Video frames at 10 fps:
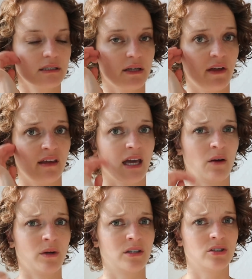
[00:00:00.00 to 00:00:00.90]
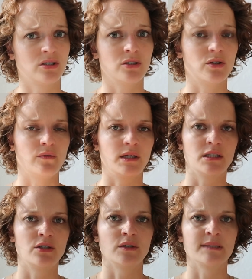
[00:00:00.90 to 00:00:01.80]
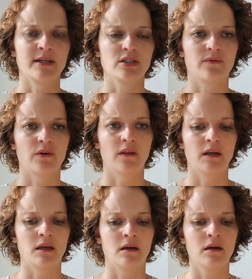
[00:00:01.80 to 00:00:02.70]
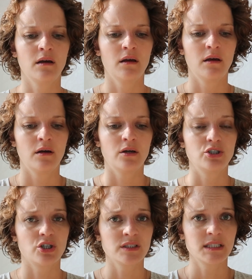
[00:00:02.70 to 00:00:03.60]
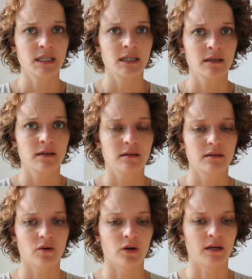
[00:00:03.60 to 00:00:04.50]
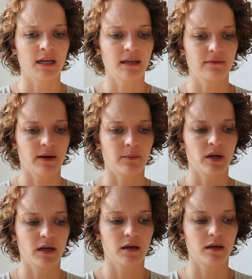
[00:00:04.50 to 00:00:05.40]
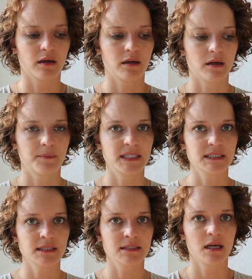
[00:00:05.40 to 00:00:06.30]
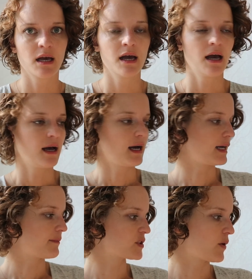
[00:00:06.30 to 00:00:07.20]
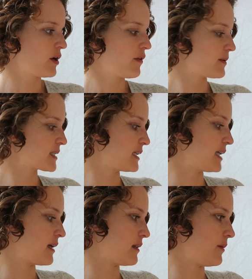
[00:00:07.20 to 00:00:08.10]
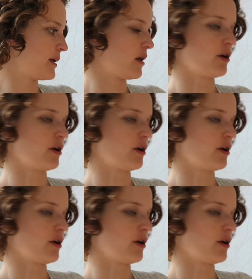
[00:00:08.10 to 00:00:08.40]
stuff like that, which you don't need to do as much for the jersey or knit fabric pieces. So I know that one's going to take a little bit